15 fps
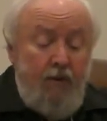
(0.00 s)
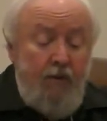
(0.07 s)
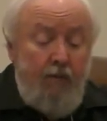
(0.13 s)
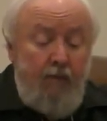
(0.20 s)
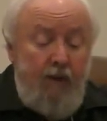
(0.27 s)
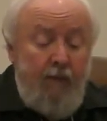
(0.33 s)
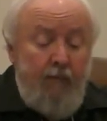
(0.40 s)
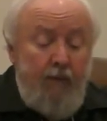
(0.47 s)
to
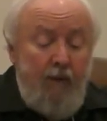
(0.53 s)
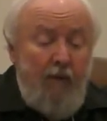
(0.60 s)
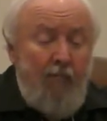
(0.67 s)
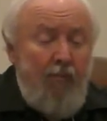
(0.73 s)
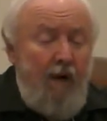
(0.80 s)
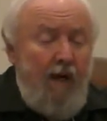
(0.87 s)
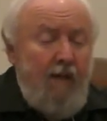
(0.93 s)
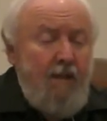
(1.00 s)
people who
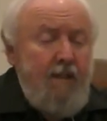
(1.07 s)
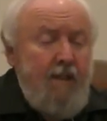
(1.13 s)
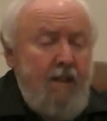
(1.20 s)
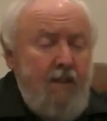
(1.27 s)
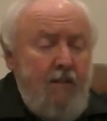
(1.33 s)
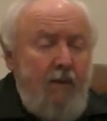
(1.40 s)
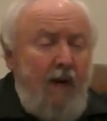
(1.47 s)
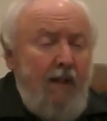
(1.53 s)
practiced
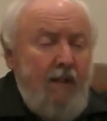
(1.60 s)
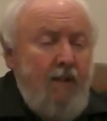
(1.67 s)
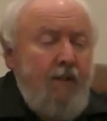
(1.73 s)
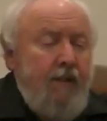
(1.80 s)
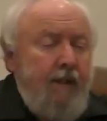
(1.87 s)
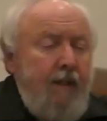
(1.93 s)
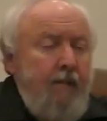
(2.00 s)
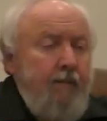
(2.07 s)

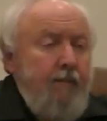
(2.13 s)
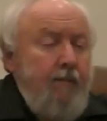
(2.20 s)
astrology.